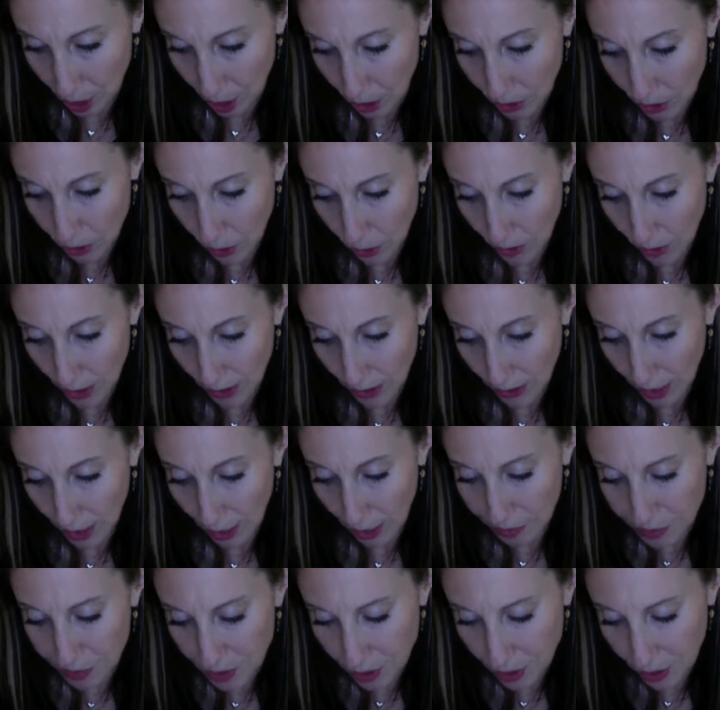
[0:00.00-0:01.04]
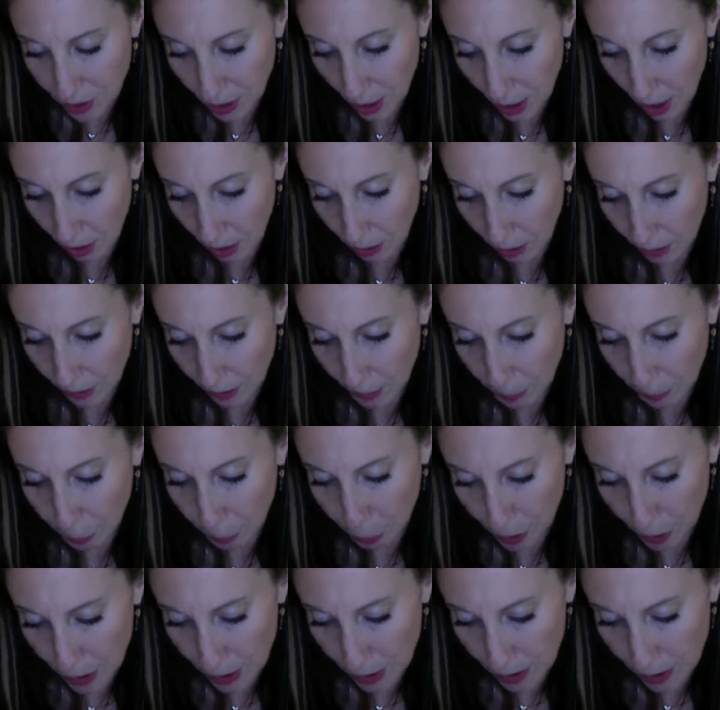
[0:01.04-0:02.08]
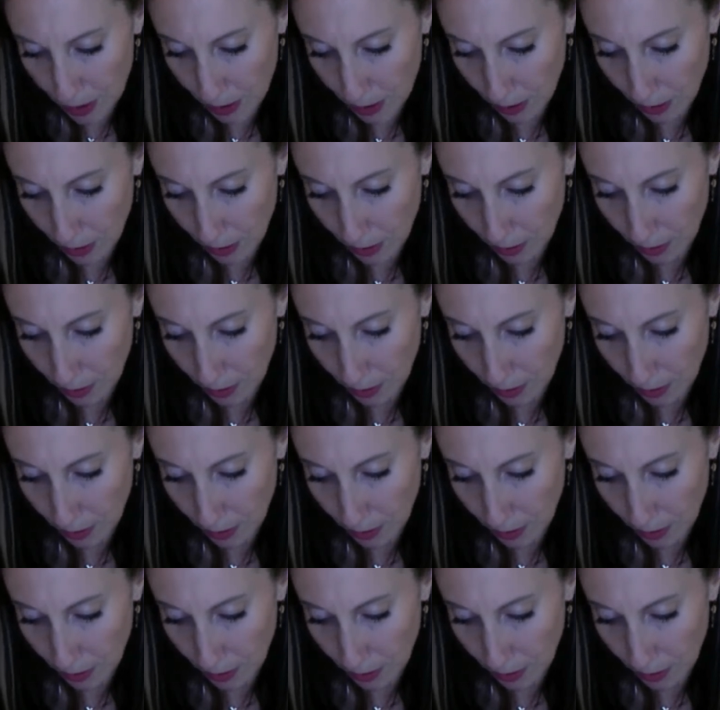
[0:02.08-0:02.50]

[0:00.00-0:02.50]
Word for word: so that Kafsiel, the prince,